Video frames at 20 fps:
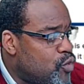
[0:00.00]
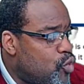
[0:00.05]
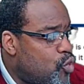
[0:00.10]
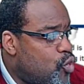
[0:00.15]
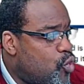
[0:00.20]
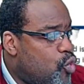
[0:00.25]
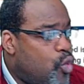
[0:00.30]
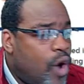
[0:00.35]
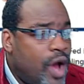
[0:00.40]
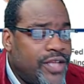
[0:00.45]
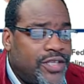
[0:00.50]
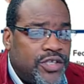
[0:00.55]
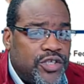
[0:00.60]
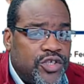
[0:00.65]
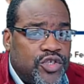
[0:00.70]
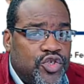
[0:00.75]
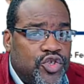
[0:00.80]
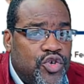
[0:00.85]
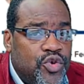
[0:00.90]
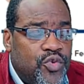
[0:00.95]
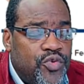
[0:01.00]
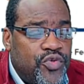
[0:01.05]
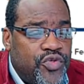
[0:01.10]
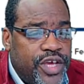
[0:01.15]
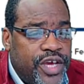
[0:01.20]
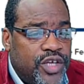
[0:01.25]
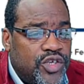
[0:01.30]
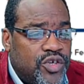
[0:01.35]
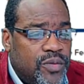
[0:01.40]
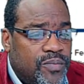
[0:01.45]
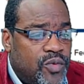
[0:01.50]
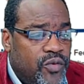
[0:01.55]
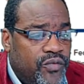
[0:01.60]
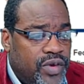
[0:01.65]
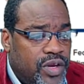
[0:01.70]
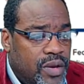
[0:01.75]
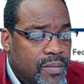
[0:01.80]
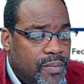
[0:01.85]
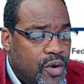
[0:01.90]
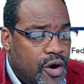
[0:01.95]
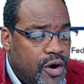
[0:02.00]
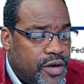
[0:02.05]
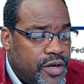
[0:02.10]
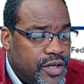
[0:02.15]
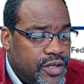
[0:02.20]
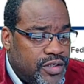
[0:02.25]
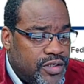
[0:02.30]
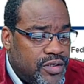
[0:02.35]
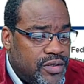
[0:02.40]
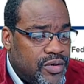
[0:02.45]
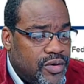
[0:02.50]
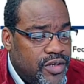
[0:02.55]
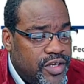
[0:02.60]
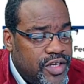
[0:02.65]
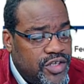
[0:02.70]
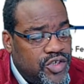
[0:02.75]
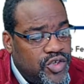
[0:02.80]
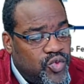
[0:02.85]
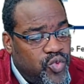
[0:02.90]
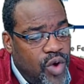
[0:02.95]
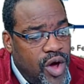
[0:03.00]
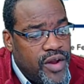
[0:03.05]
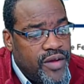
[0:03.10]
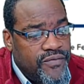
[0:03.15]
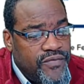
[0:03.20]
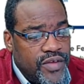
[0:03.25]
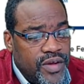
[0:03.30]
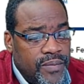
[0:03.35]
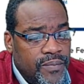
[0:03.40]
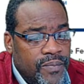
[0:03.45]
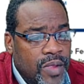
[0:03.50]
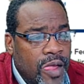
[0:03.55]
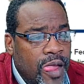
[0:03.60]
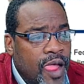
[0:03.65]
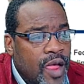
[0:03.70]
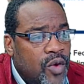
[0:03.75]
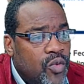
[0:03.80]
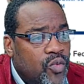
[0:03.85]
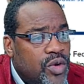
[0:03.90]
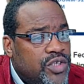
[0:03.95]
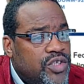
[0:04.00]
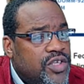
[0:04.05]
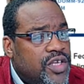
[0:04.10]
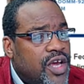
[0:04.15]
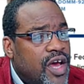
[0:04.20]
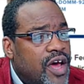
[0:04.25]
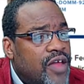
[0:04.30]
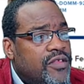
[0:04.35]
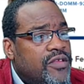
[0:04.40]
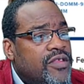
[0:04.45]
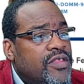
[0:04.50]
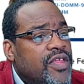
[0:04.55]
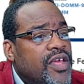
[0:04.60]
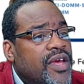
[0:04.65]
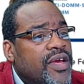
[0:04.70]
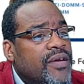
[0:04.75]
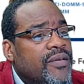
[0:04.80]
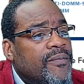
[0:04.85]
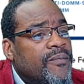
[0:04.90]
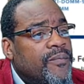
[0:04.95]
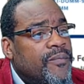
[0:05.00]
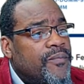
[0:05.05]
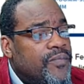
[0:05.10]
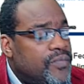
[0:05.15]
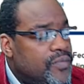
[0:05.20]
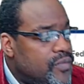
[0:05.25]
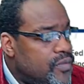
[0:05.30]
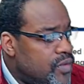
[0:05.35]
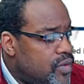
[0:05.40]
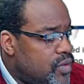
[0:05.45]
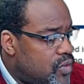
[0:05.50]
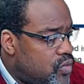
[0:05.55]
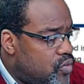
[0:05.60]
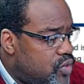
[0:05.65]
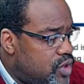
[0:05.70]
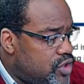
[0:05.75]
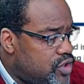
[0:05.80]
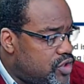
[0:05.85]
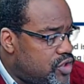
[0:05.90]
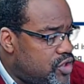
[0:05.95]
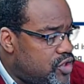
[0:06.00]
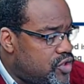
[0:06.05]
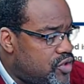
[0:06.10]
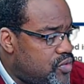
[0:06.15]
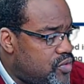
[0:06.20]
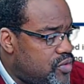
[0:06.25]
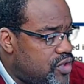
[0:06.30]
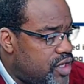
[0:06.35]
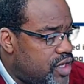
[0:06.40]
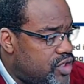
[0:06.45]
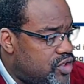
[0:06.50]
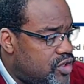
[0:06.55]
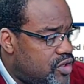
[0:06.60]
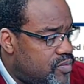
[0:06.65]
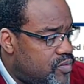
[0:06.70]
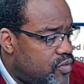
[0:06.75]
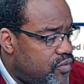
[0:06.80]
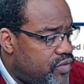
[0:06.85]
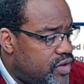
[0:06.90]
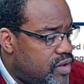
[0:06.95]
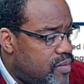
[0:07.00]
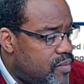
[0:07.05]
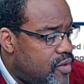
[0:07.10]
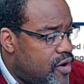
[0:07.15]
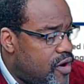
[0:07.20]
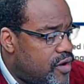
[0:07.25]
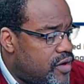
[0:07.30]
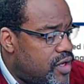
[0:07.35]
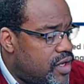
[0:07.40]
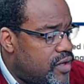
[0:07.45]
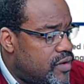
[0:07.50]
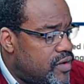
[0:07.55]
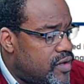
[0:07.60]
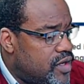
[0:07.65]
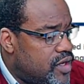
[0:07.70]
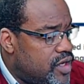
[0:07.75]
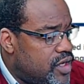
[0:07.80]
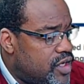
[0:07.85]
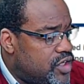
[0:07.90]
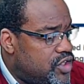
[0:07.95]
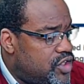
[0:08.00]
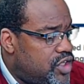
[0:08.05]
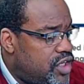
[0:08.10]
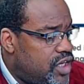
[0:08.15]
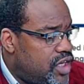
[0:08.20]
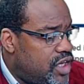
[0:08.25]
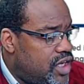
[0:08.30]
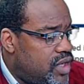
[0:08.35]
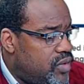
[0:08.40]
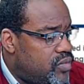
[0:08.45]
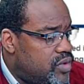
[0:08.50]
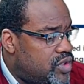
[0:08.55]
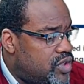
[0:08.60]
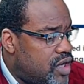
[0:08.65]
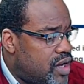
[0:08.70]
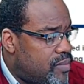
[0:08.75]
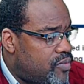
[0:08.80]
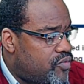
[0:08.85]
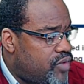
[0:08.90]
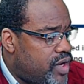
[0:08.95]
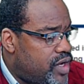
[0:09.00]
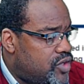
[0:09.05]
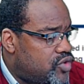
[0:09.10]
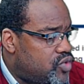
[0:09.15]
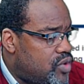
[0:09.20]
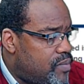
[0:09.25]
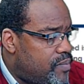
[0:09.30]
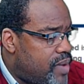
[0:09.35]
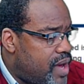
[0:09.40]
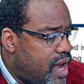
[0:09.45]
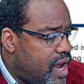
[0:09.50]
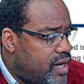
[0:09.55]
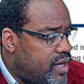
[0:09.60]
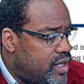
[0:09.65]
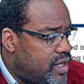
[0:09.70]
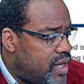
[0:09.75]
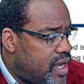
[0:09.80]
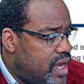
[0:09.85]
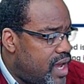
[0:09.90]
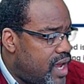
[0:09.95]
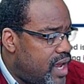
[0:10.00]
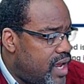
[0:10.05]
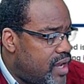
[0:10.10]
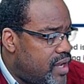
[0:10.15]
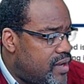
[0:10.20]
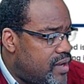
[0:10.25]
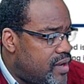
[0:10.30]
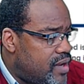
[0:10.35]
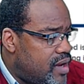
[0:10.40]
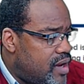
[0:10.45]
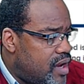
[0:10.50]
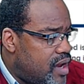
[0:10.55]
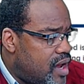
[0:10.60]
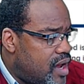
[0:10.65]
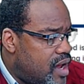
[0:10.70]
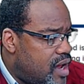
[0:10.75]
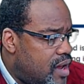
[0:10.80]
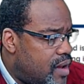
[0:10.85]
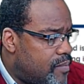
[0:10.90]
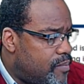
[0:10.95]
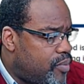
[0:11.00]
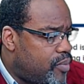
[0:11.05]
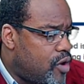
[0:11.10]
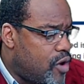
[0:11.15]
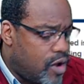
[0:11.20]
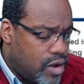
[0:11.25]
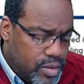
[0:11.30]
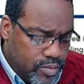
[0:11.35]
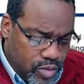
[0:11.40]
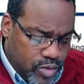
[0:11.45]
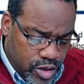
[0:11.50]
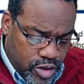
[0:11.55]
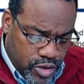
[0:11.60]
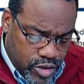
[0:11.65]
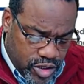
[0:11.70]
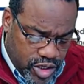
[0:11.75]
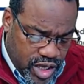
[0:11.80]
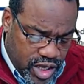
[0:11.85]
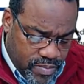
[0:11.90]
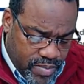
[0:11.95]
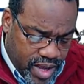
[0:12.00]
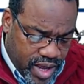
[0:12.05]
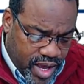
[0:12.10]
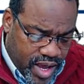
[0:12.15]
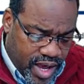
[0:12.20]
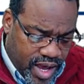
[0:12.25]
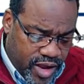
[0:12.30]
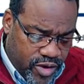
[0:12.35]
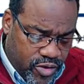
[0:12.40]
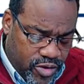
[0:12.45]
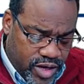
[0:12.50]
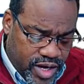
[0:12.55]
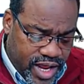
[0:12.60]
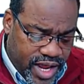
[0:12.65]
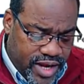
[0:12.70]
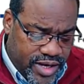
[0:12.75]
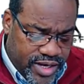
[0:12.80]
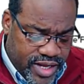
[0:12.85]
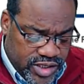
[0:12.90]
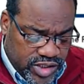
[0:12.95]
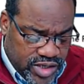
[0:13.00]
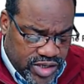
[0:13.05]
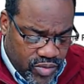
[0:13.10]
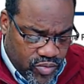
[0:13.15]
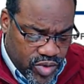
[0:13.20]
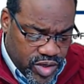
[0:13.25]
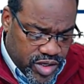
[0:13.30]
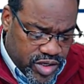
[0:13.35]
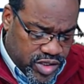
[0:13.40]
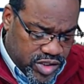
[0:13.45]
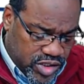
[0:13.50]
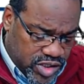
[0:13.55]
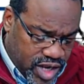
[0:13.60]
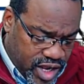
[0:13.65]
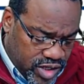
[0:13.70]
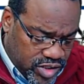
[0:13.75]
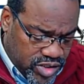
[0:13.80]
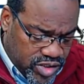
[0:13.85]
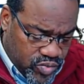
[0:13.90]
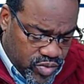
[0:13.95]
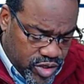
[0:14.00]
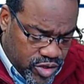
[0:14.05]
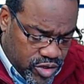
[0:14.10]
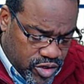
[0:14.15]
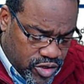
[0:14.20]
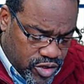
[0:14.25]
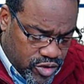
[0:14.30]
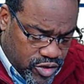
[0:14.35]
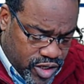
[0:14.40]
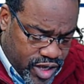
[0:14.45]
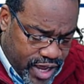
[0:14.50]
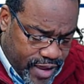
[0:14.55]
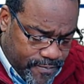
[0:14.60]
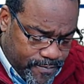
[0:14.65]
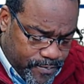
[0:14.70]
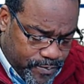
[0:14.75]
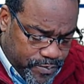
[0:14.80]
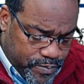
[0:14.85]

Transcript: What two things are moving the markets? This is one of them. What's the other thing? What's the two things that are moving the market? GE was upgraded to a buy today. Paul, I'm going to keep my eye on that. That's not one of the stocks that we're going to look at.